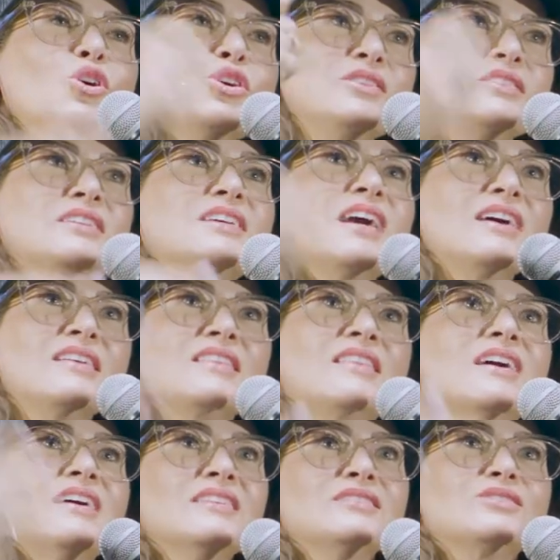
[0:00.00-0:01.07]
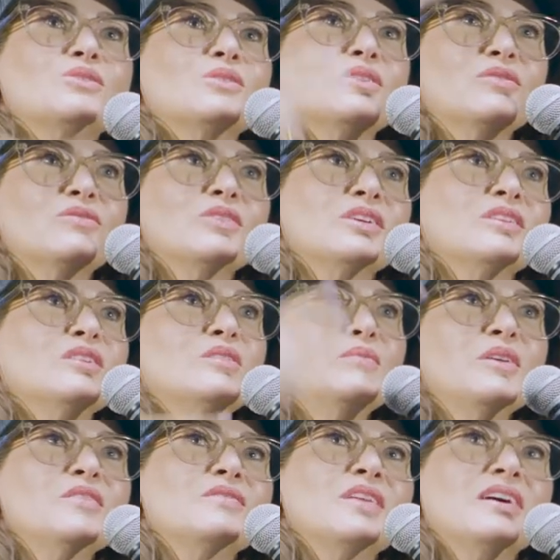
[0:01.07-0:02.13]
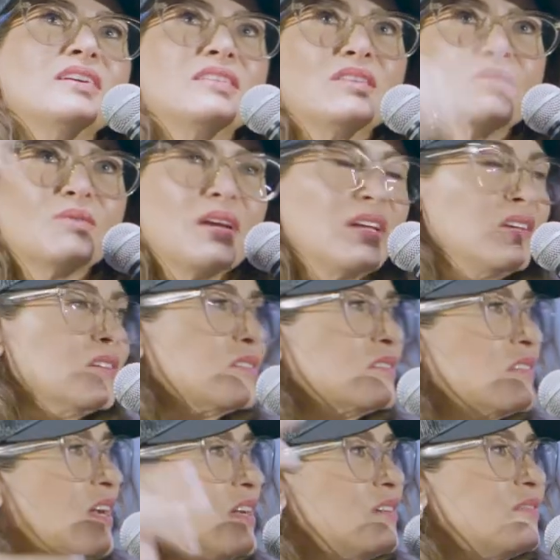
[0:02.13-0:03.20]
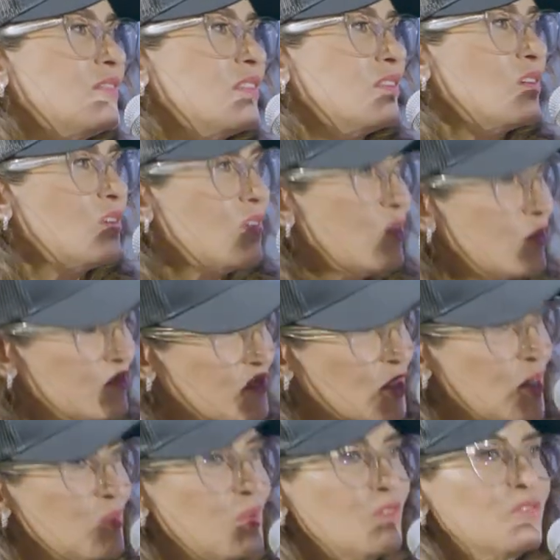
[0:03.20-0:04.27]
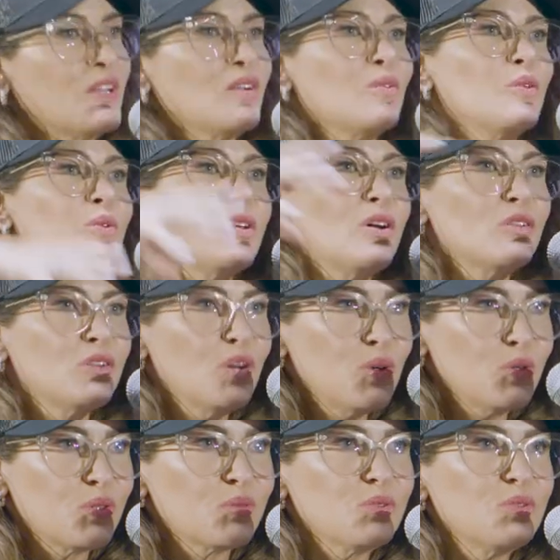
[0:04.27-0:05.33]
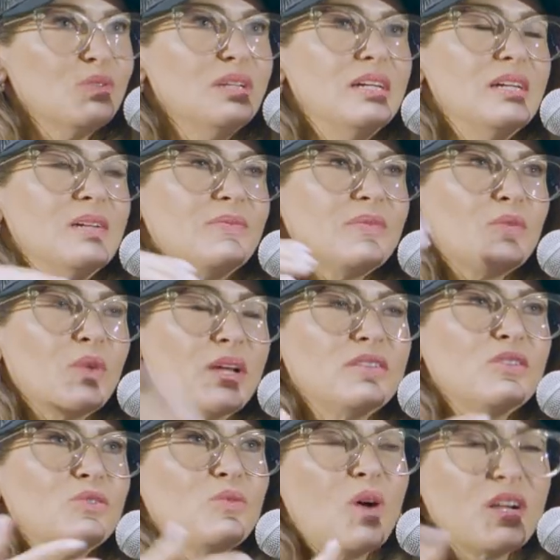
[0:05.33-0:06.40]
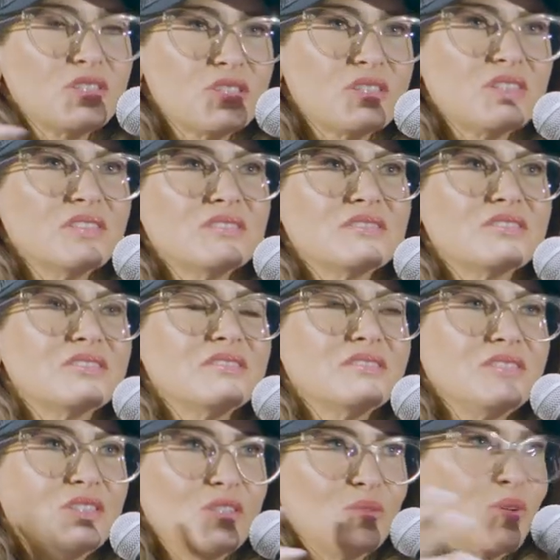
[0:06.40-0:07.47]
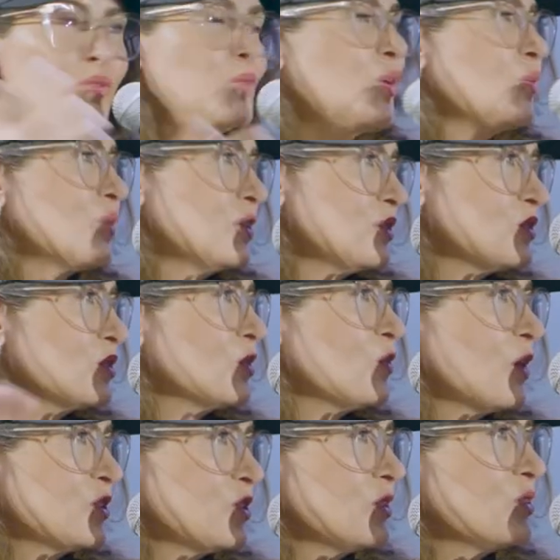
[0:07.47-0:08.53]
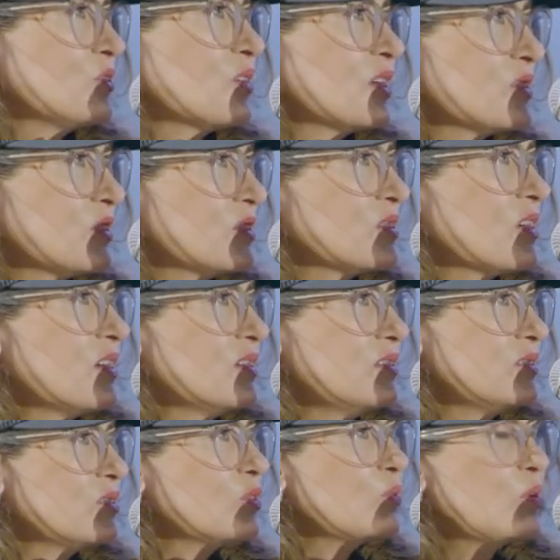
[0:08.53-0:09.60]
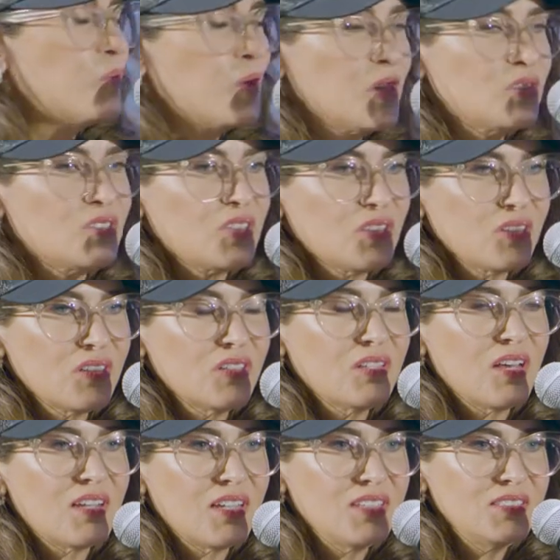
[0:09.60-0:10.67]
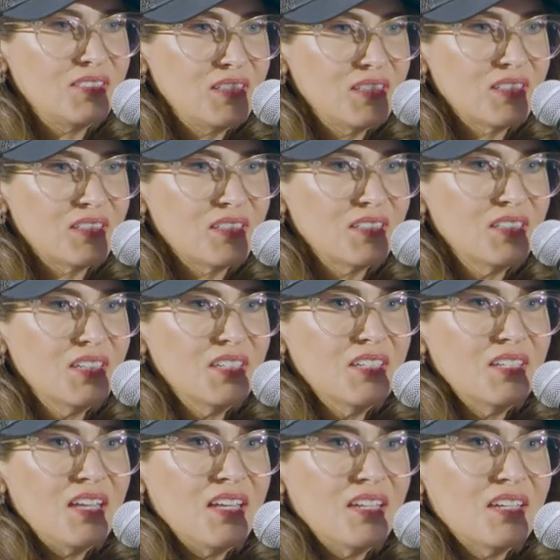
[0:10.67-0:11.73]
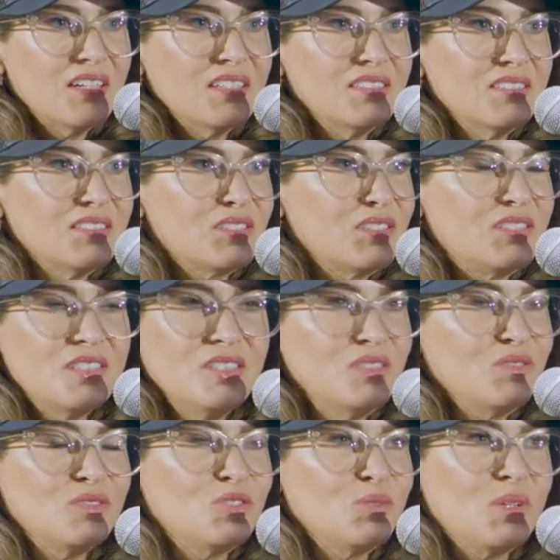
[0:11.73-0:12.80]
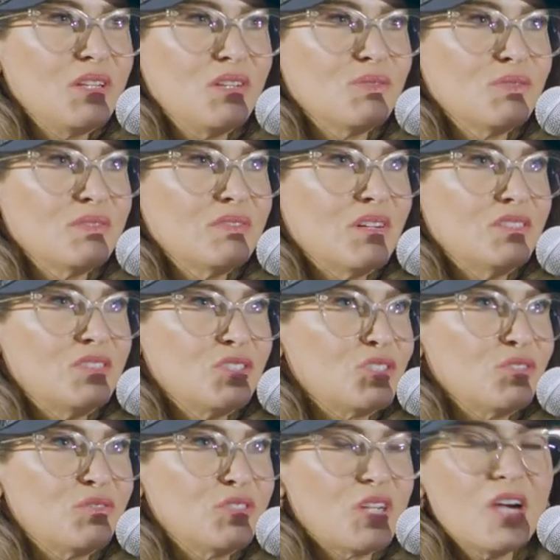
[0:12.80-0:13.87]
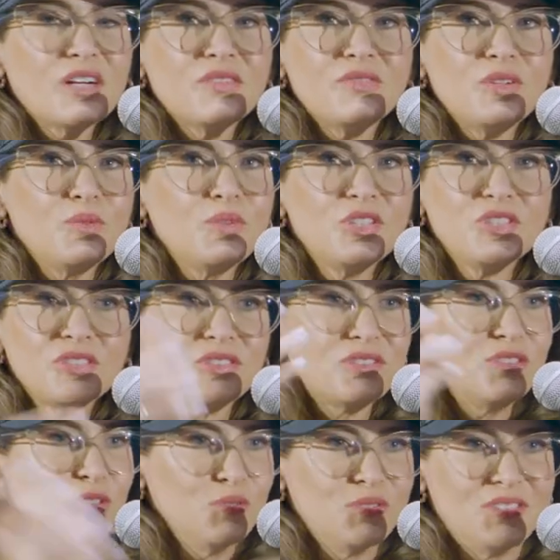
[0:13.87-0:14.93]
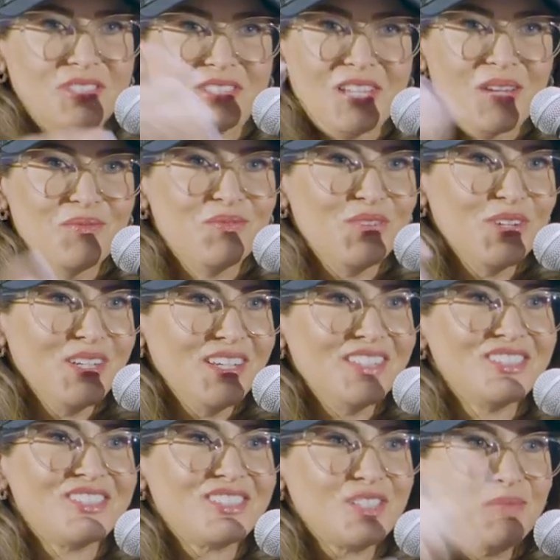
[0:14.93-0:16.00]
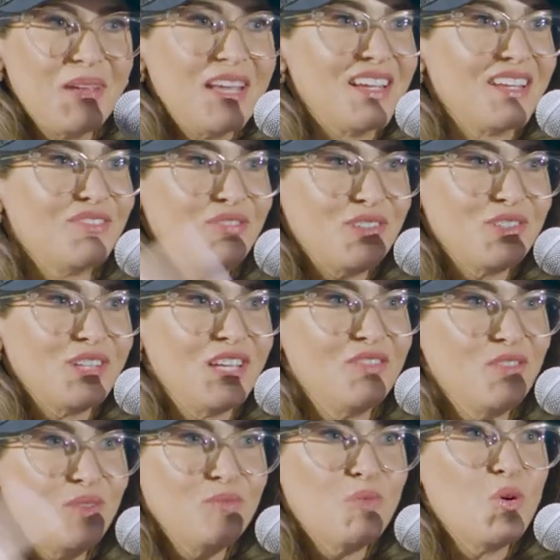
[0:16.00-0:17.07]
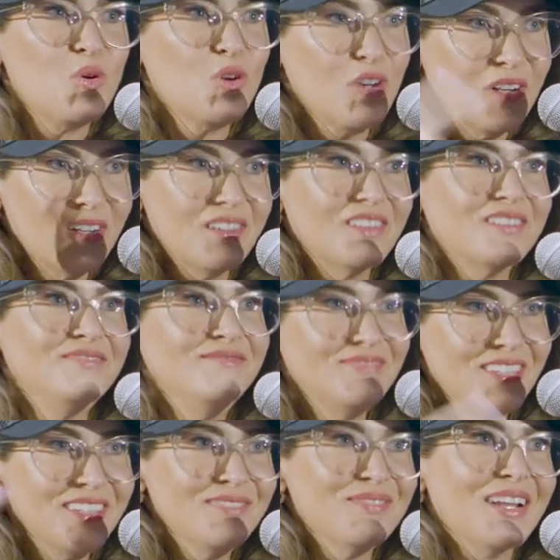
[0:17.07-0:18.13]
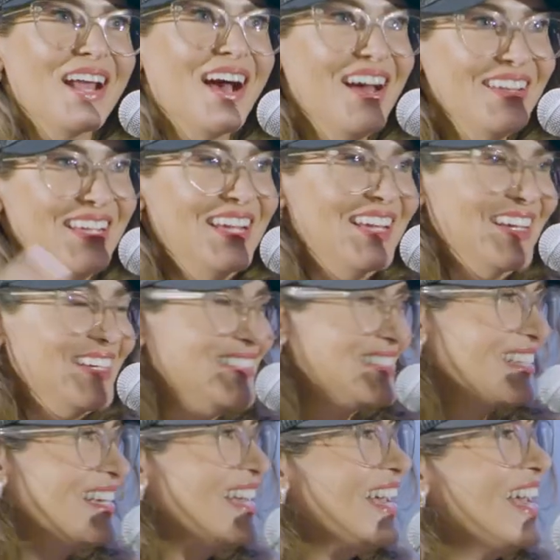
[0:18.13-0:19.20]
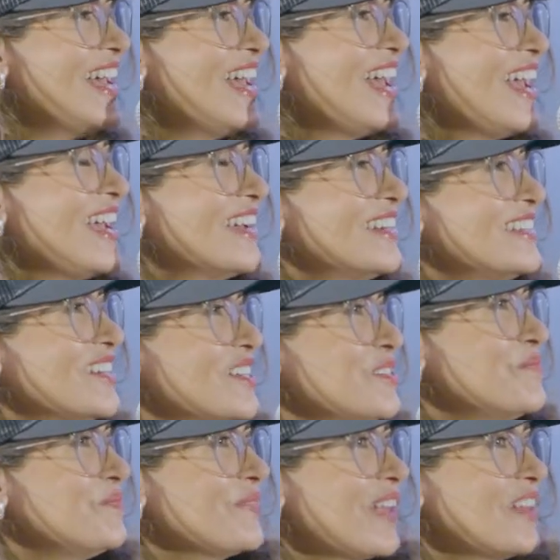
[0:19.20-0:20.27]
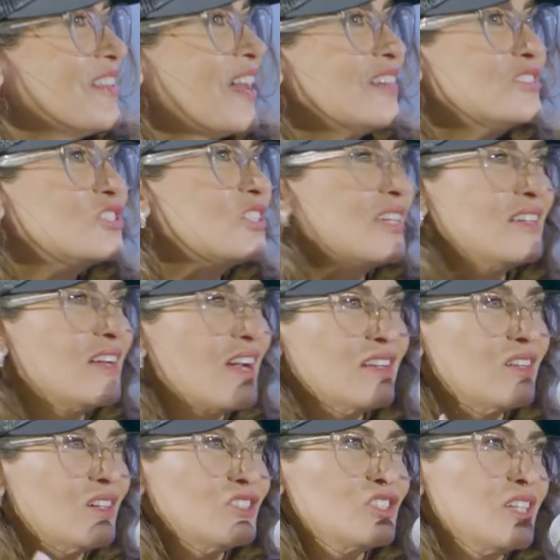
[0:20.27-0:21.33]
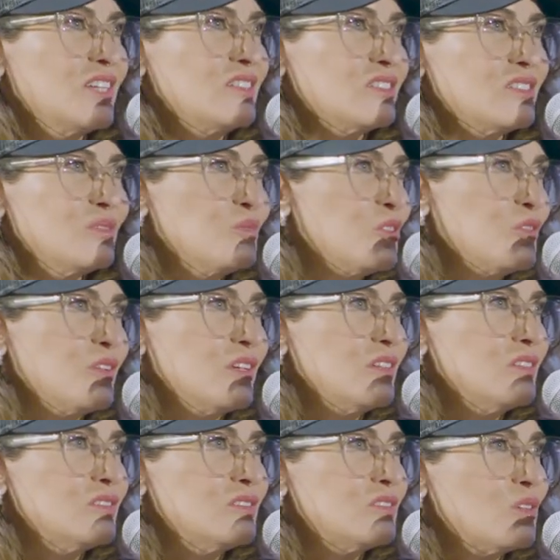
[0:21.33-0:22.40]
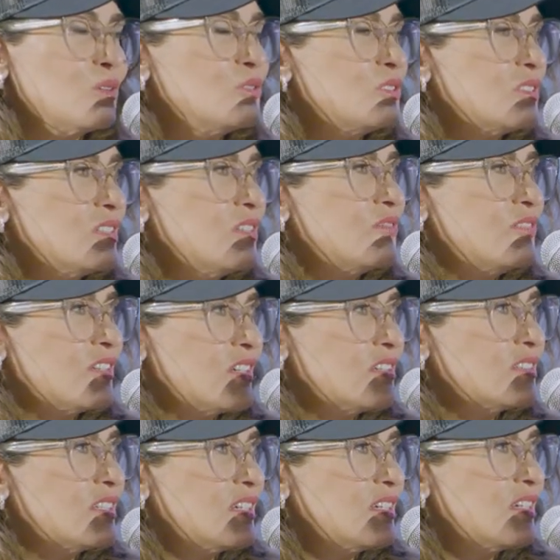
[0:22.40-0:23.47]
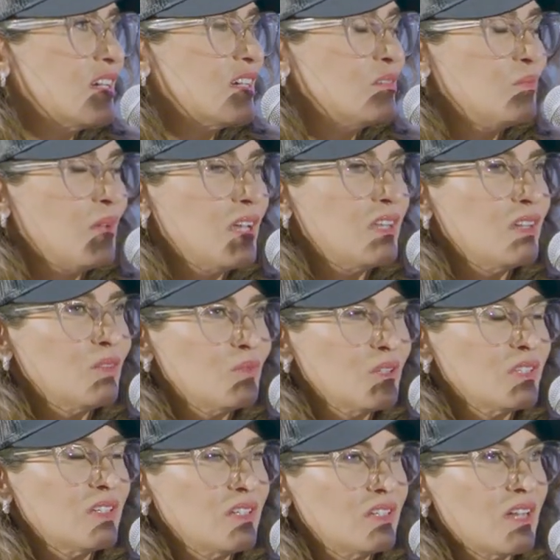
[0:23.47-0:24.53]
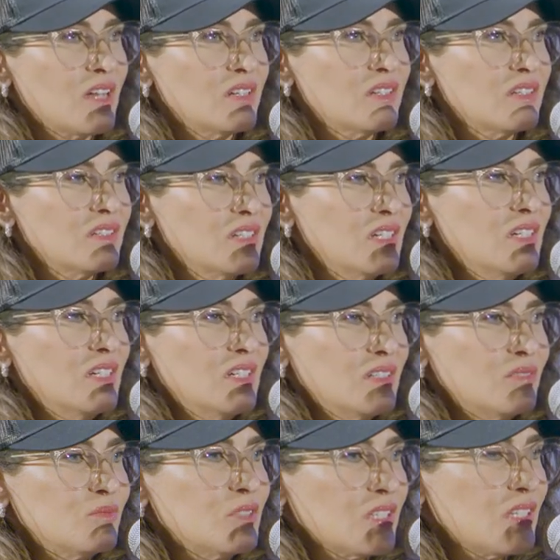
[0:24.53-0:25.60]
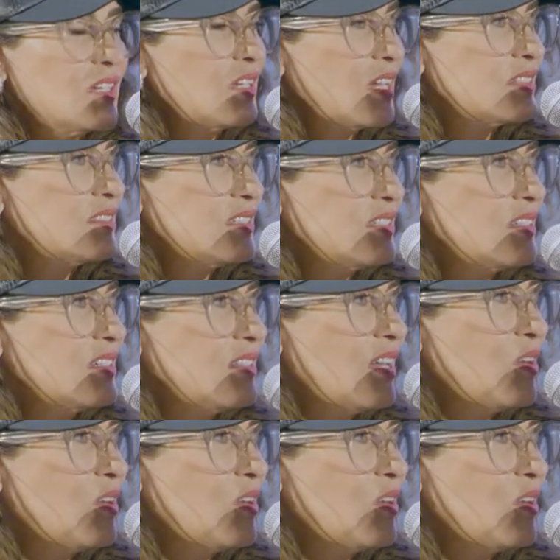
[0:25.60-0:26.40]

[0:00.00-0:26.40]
couldn't get that sort of rhythm of like the regular life and the humdrum of like what we all go through when you watched it, you know, when we were sort of watching the director's cut. And so we pitched Ilya that idea and didn't do any additional photography. We just used the same footage to make it feel even more monotonous. And um, that cha- I thought changed the movie so significantly and made it really kind of really connecting in